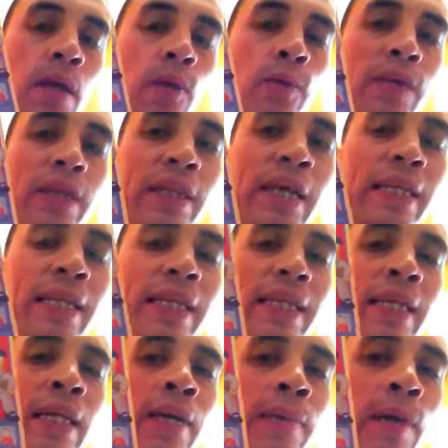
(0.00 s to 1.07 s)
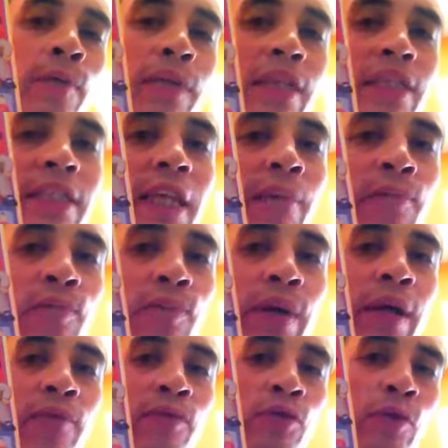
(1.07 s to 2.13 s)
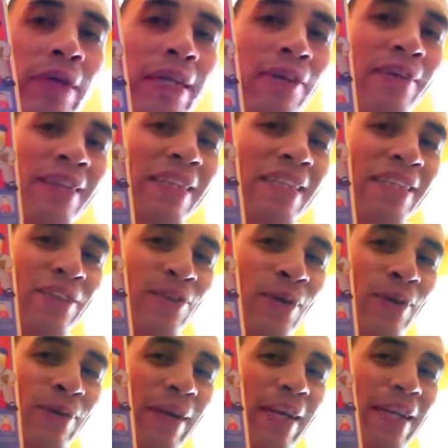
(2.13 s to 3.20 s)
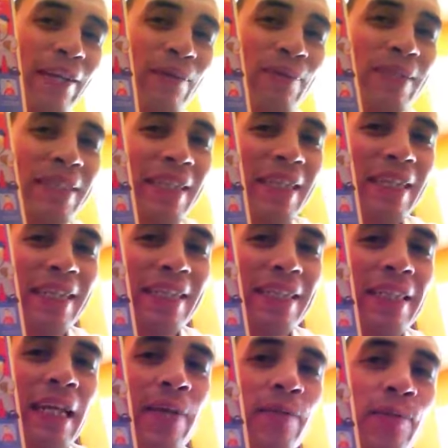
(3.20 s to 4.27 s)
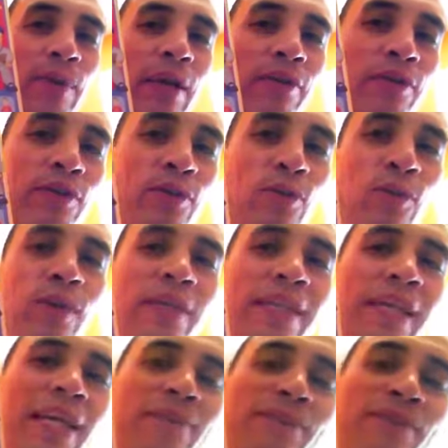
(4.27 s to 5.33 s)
With that, they did come out with the James Brown toy. Now, this toy right here in particular, the James Brown, is the one that I'm